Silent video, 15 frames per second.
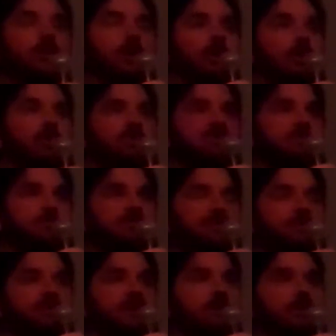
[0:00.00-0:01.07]
You know, some
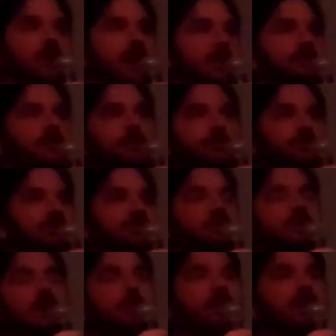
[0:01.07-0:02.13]
of the other
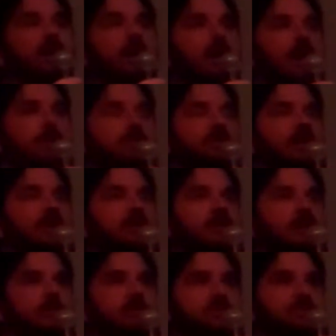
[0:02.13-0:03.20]
actors coming out of that
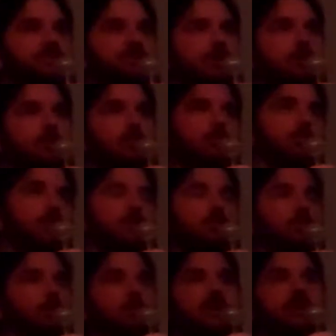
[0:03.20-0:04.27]
television show went
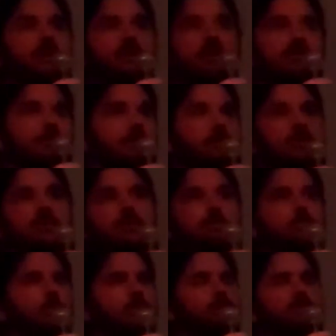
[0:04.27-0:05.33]
more immediately into the
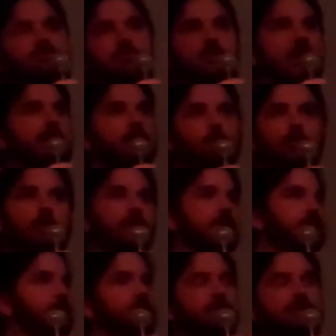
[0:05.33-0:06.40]
more dramatic
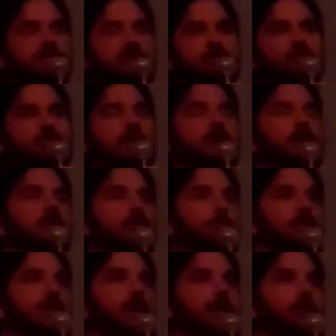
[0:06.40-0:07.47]
work, you know, James Franco,
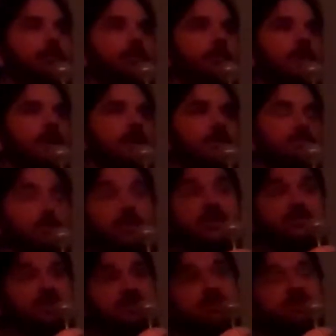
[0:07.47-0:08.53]
but for me,
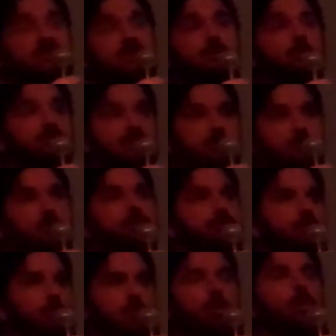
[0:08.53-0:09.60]
Jason Siegel was the
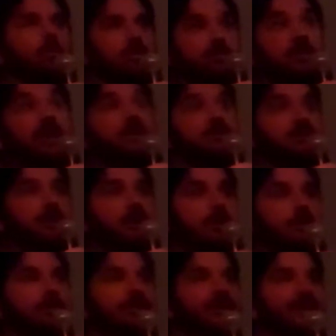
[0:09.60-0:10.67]
emotional core of that
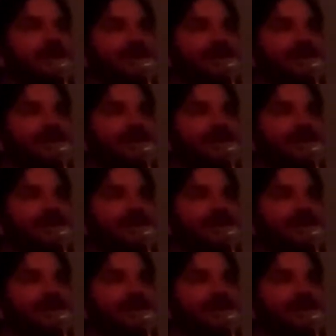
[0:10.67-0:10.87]
show.